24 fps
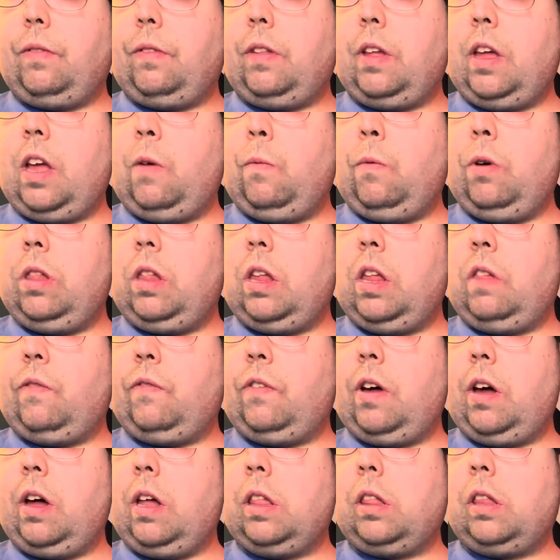It was his
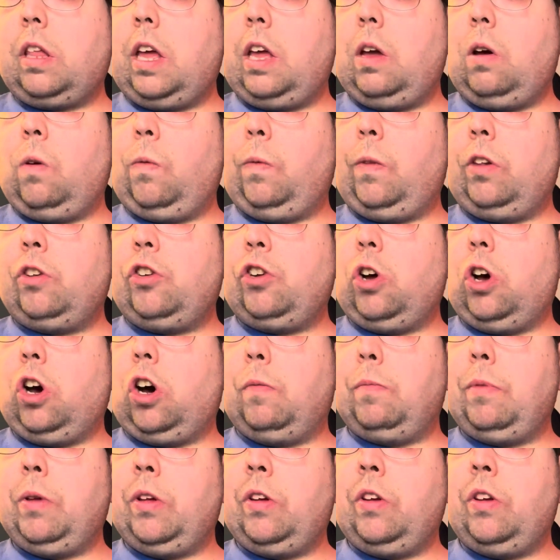first day on the
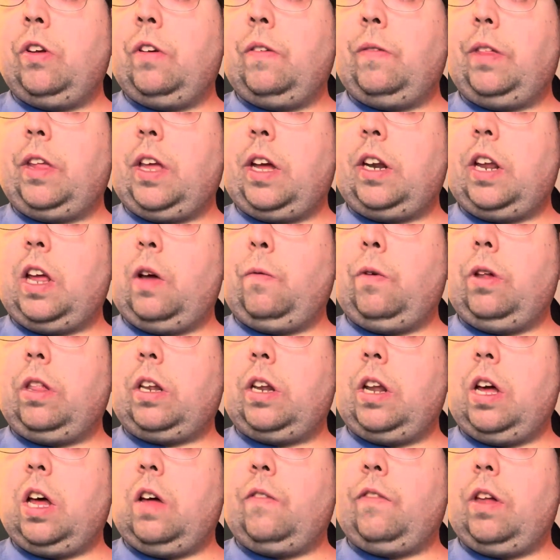job, and he was
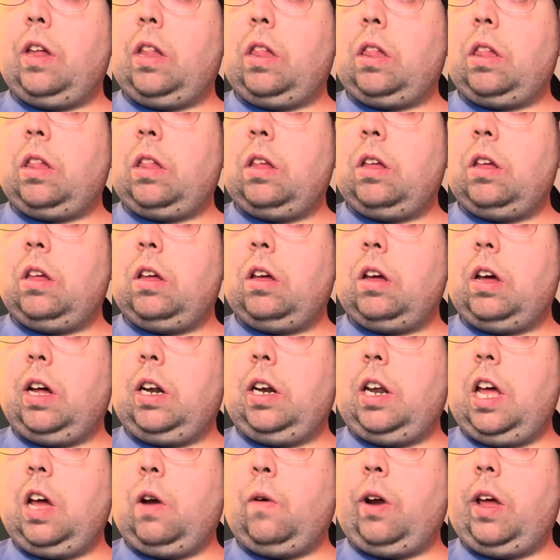nervous.
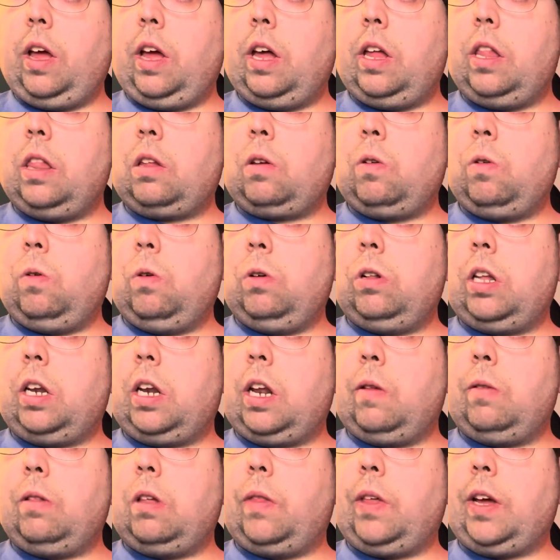Illyria escorted
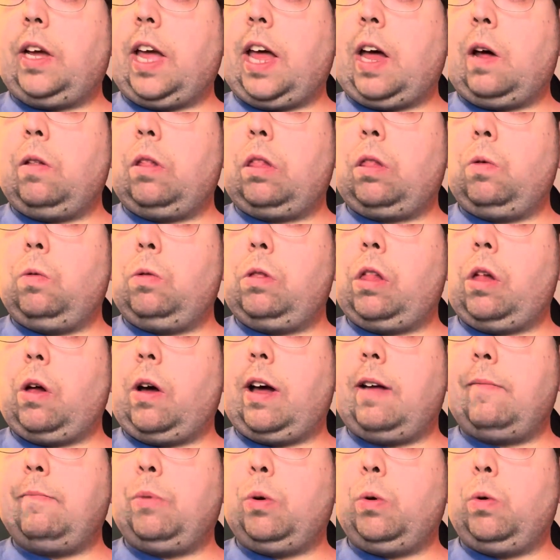him to the council
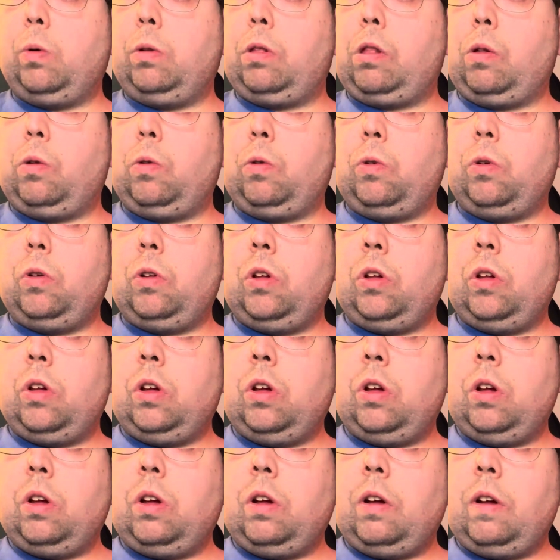time portal.
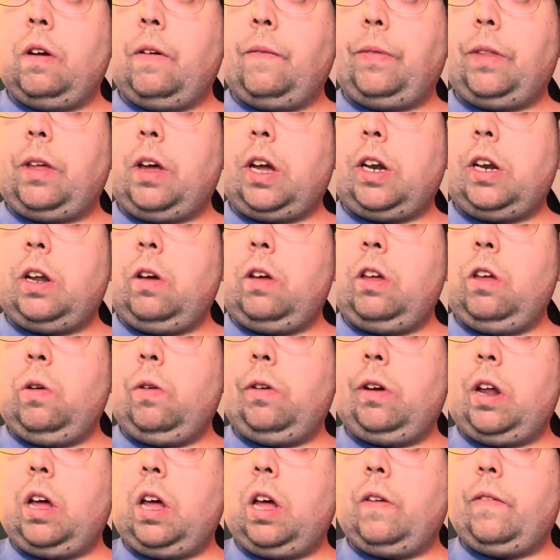I know you're
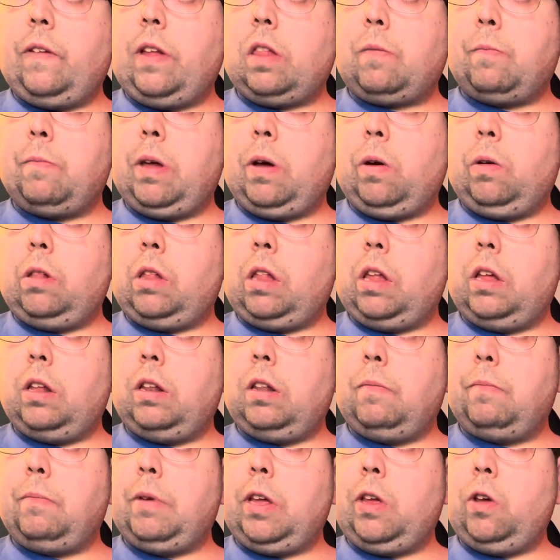nervous,
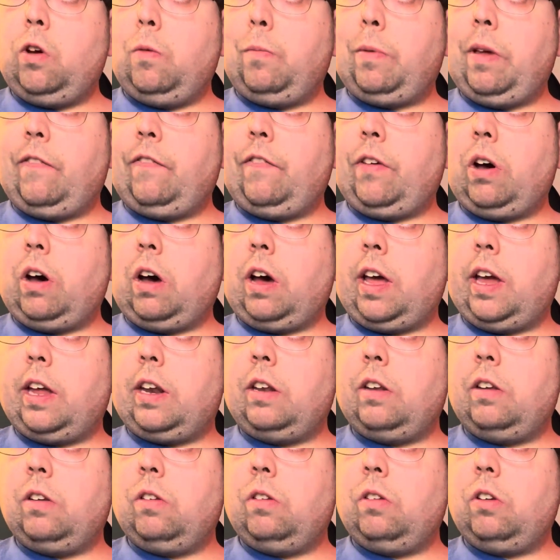Milton, but you'll be
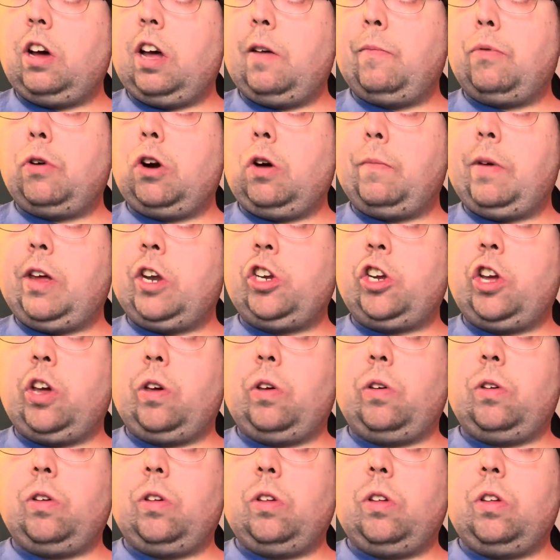fine. I promise
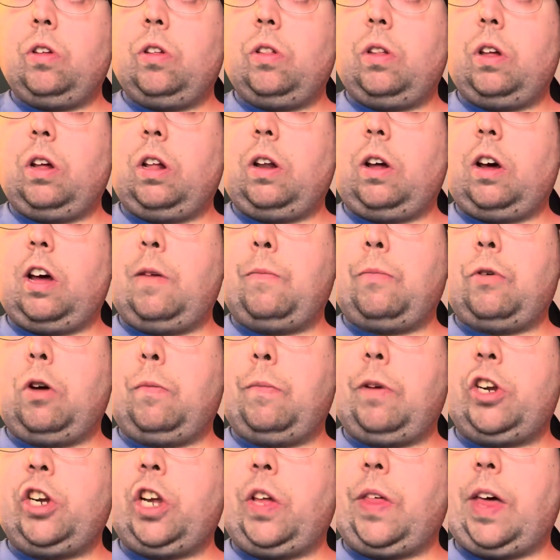you, and I
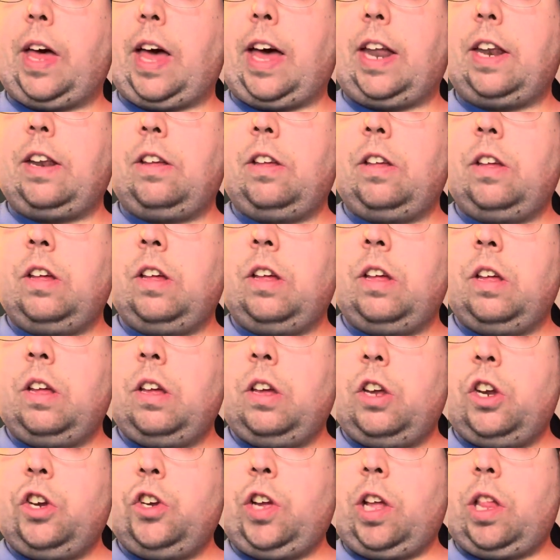promise you that,
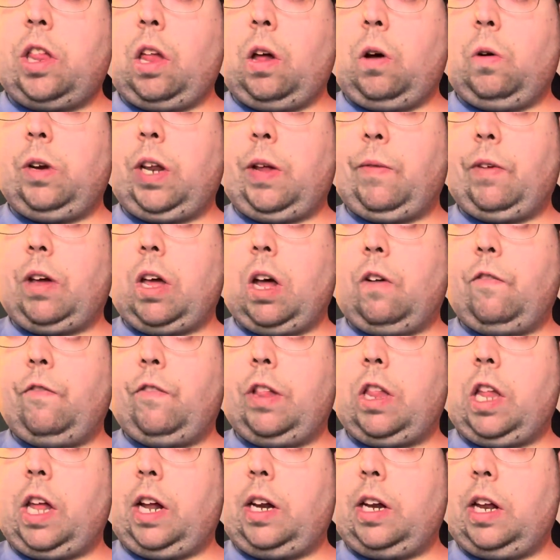she told him
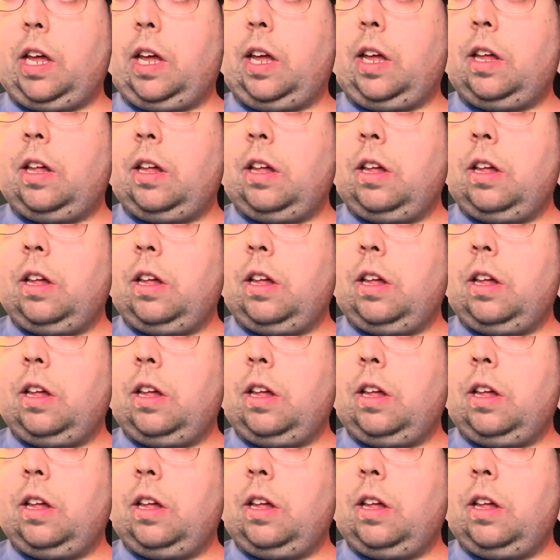comfortingly.